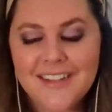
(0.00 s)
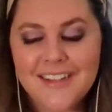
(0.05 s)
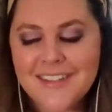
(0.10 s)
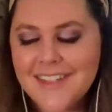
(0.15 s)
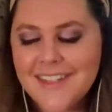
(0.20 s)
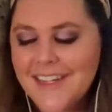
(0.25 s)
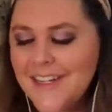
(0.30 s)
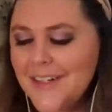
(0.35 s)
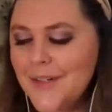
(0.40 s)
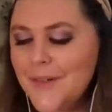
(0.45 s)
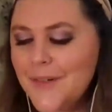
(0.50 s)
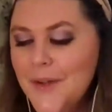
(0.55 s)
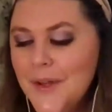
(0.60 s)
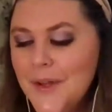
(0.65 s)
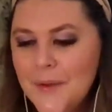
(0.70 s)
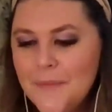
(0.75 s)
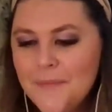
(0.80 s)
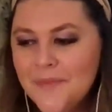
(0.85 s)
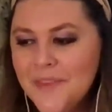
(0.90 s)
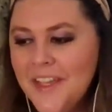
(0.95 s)
So,
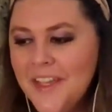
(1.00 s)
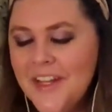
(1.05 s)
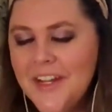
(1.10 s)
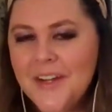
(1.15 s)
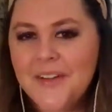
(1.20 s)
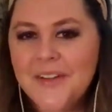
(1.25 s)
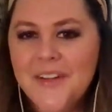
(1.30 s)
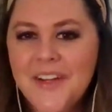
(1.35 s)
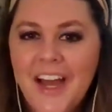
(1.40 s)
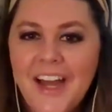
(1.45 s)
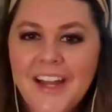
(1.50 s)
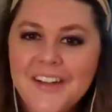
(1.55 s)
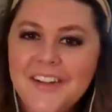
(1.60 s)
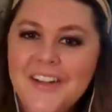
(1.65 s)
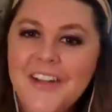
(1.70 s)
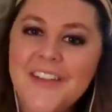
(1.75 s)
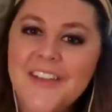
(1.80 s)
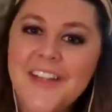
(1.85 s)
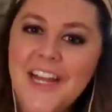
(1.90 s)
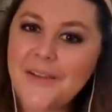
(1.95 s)
you know, I don't
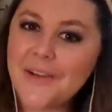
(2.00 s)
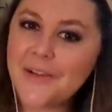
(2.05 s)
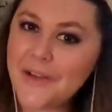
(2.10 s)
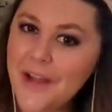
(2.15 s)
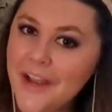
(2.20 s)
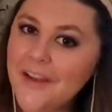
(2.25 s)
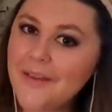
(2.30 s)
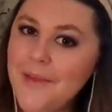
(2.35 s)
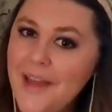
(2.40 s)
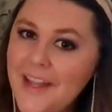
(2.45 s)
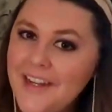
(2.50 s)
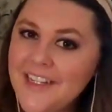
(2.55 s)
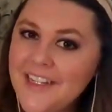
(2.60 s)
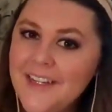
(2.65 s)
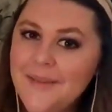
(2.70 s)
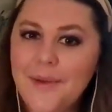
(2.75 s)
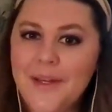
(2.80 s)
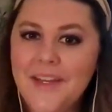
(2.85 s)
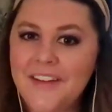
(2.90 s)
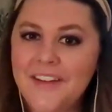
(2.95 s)
know that I would recommend
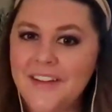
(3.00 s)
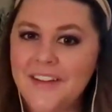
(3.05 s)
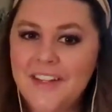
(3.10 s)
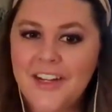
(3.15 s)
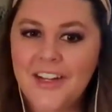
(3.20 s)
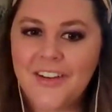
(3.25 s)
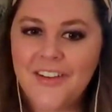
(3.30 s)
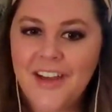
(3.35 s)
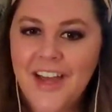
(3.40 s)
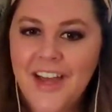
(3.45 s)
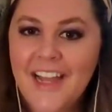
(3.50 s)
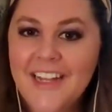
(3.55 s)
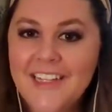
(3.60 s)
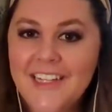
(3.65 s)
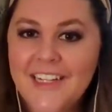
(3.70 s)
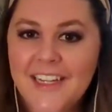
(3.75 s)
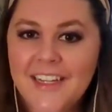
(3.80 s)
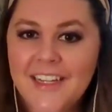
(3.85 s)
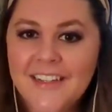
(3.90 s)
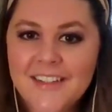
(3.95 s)
it, but you know, I
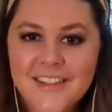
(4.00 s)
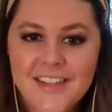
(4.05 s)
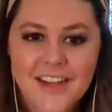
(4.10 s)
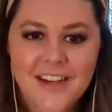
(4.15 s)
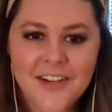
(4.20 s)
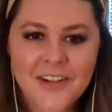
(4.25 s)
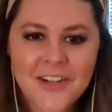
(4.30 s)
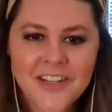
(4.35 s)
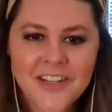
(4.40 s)
did it. So